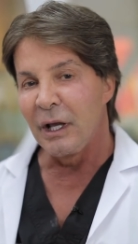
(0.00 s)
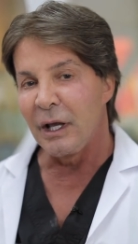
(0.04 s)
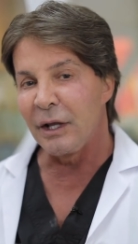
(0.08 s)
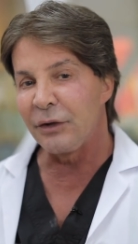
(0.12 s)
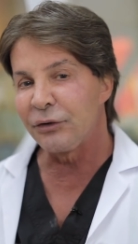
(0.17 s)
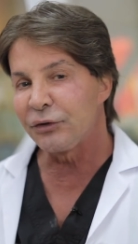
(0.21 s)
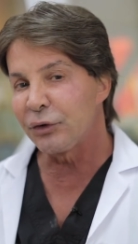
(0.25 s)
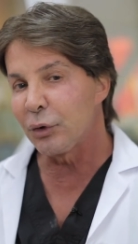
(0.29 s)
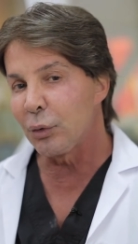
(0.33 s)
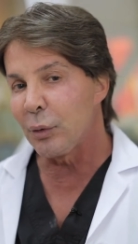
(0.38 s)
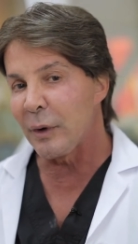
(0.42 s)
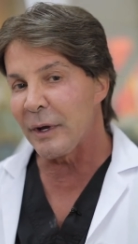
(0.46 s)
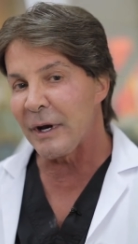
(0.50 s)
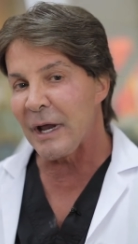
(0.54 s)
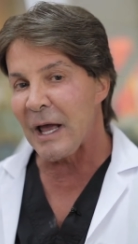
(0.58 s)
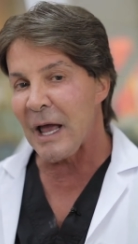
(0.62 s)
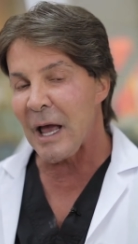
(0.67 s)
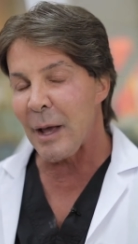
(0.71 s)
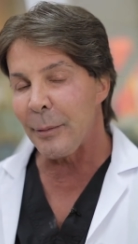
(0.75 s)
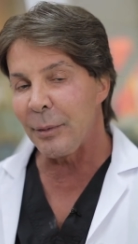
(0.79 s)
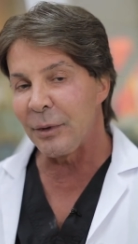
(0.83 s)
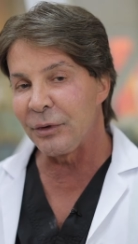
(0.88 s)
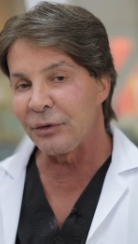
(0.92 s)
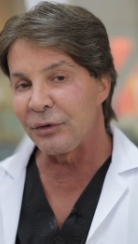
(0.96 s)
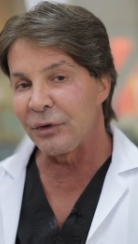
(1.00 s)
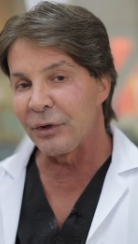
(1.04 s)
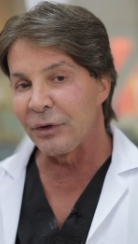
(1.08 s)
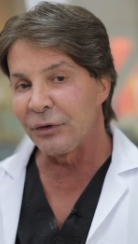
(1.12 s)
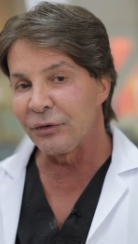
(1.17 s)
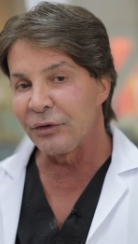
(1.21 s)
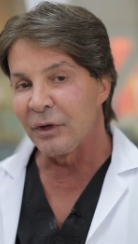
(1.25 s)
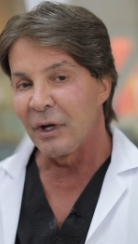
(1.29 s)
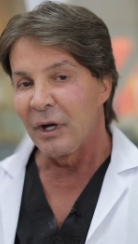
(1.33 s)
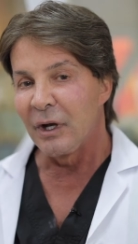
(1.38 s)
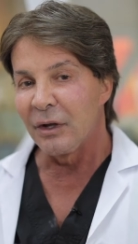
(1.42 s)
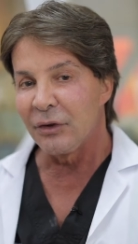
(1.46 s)
And so what happens
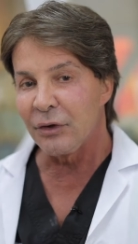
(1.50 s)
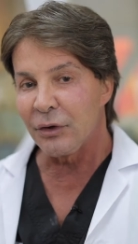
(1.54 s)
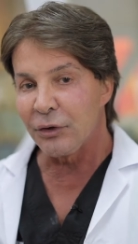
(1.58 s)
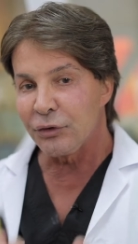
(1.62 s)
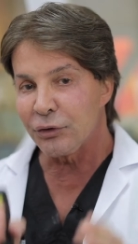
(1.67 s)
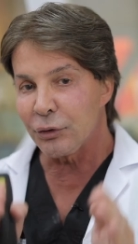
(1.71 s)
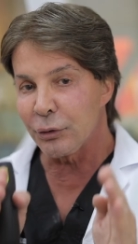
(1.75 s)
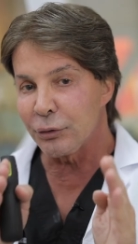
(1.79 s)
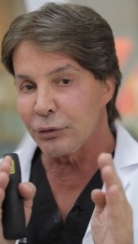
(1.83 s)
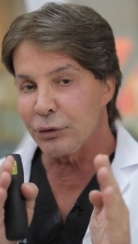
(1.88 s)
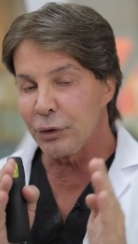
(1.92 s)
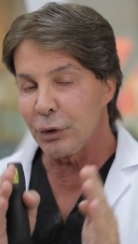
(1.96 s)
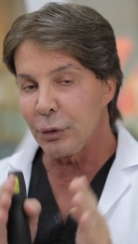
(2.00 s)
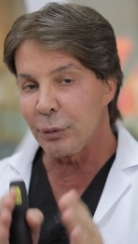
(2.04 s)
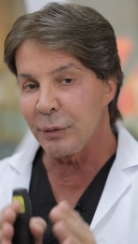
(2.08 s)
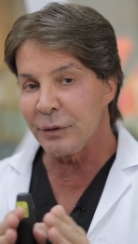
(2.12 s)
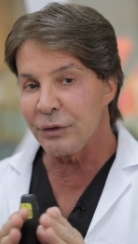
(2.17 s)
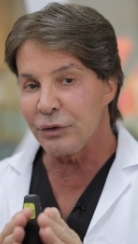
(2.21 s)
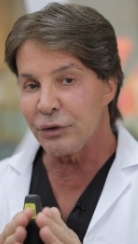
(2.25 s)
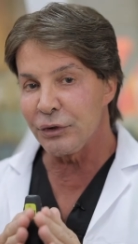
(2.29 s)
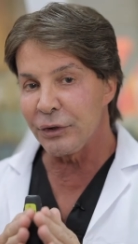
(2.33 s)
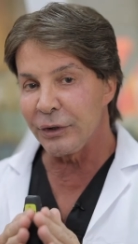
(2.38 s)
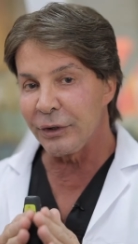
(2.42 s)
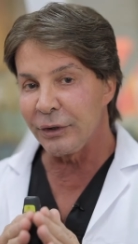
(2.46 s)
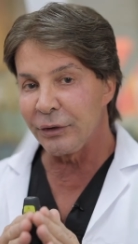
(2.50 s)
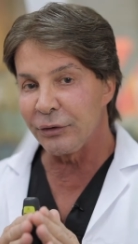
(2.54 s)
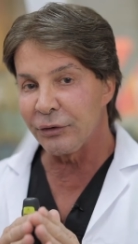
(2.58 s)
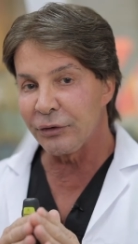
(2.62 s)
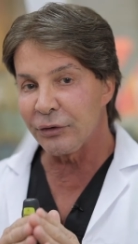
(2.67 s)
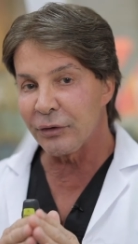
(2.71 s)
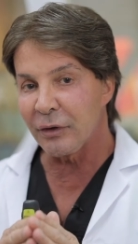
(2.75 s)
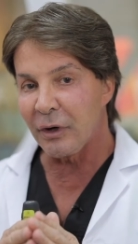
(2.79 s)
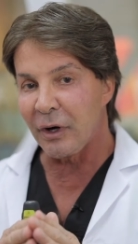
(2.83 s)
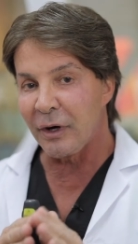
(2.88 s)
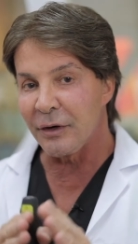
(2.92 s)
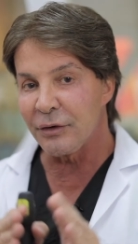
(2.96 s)
is the sirtuin
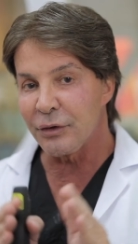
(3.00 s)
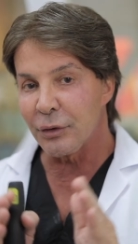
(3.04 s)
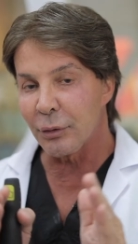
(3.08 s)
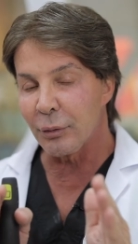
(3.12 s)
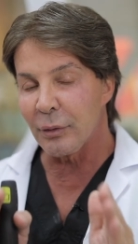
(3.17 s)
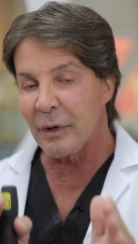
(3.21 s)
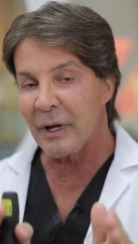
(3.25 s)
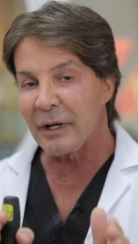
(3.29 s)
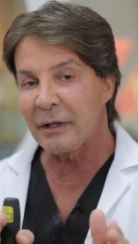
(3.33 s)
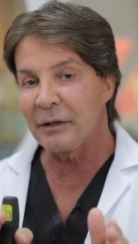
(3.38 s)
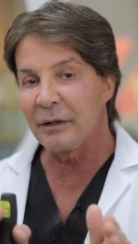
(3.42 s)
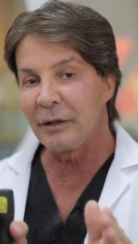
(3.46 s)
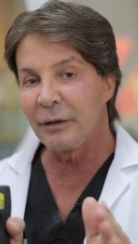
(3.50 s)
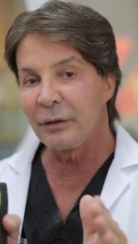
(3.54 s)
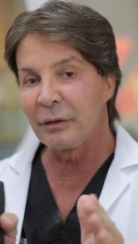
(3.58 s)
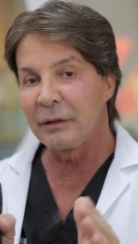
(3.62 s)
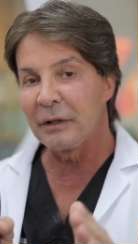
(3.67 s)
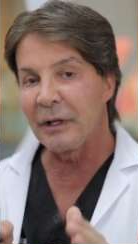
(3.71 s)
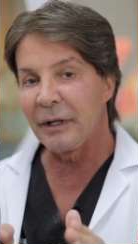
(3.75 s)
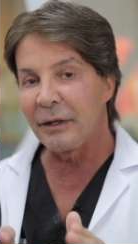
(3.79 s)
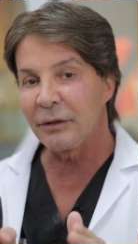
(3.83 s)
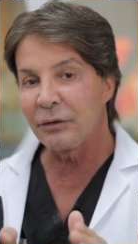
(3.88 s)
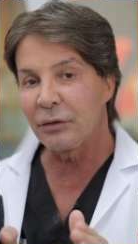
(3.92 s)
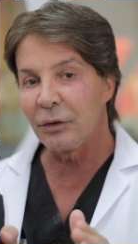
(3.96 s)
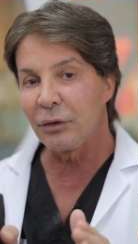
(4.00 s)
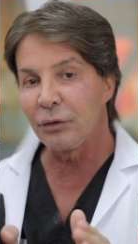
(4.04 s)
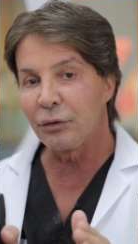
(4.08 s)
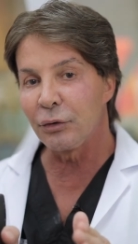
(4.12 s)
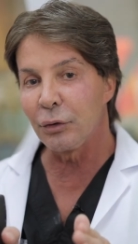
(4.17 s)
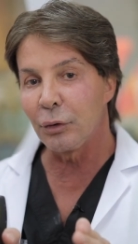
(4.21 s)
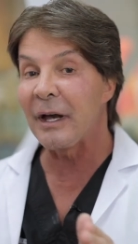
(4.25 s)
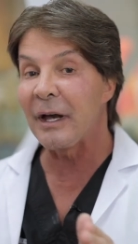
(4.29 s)
genes are directly linked